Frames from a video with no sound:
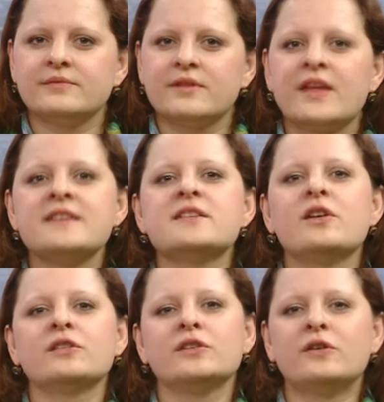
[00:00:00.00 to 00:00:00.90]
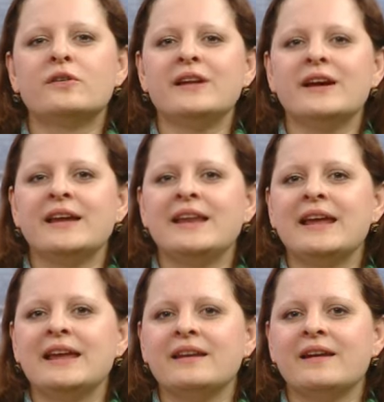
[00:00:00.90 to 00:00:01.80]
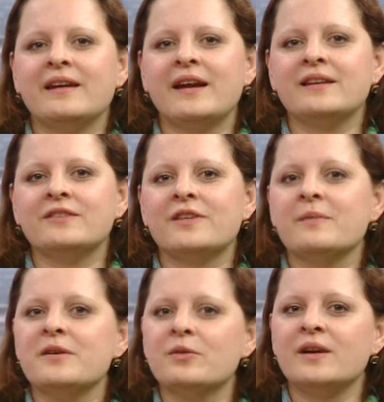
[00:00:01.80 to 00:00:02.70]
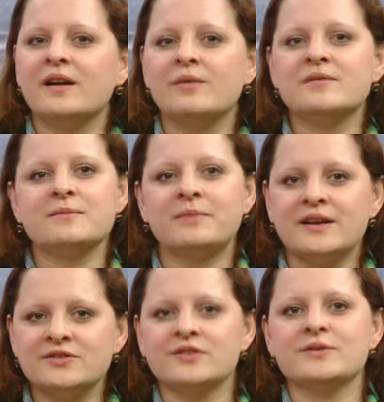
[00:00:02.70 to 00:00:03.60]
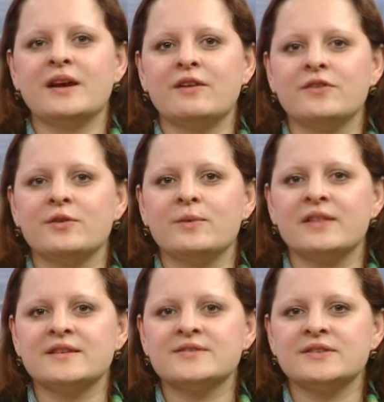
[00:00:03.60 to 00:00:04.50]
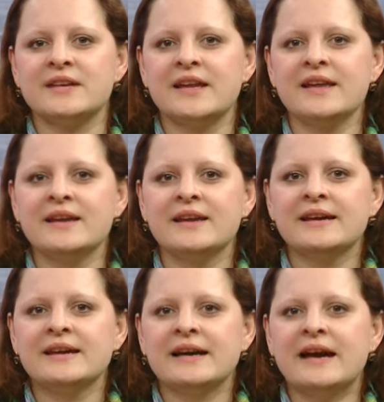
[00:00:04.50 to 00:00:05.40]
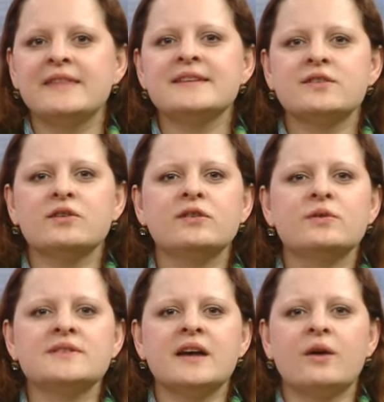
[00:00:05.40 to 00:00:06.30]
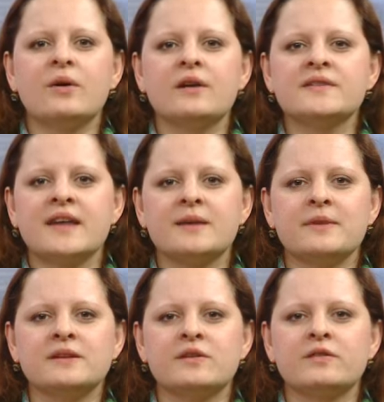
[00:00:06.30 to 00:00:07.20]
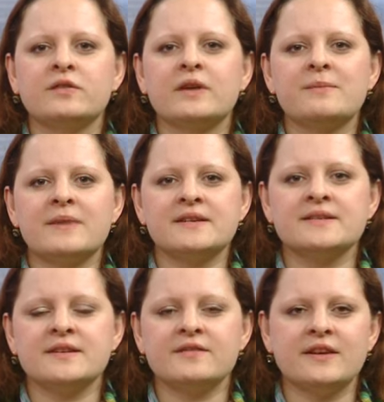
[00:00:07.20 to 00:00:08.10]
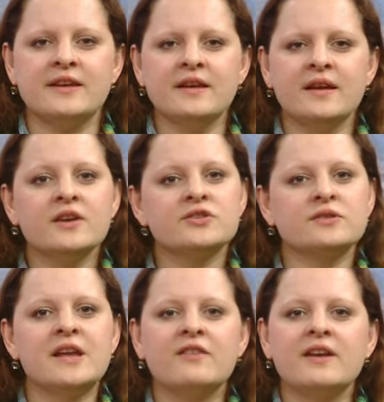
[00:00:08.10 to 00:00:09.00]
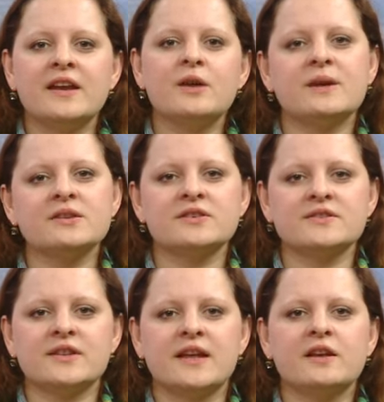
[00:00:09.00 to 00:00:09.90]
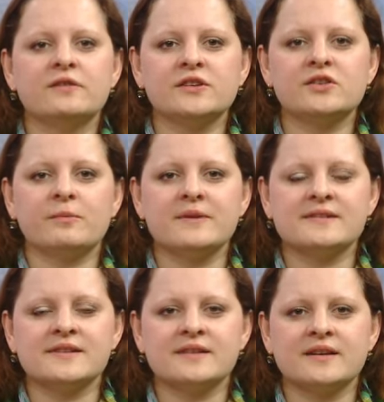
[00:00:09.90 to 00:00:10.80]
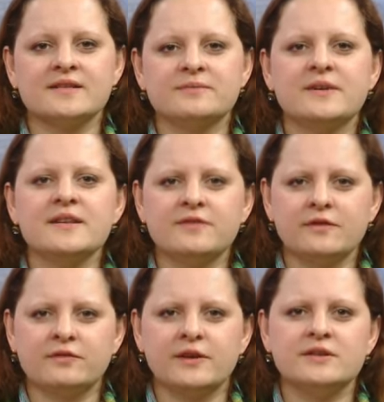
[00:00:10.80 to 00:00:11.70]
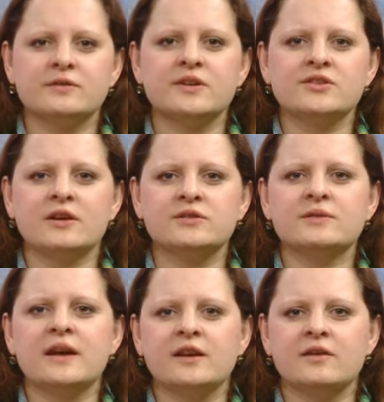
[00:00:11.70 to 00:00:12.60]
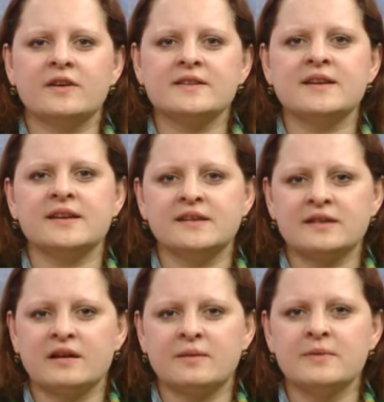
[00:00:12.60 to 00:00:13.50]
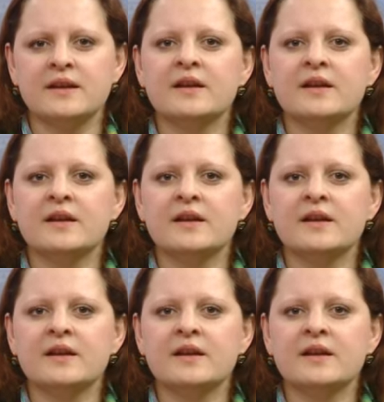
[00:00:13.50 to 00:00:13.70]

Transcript: Thanks a lot, Gloria, Elena, and Fabiola. It was a pleasure to have you with us today. And this concludes our segment of Crave Matters TV. Should you have any questions on any of the topics discussed, please feel free to reach out to any of us anytime.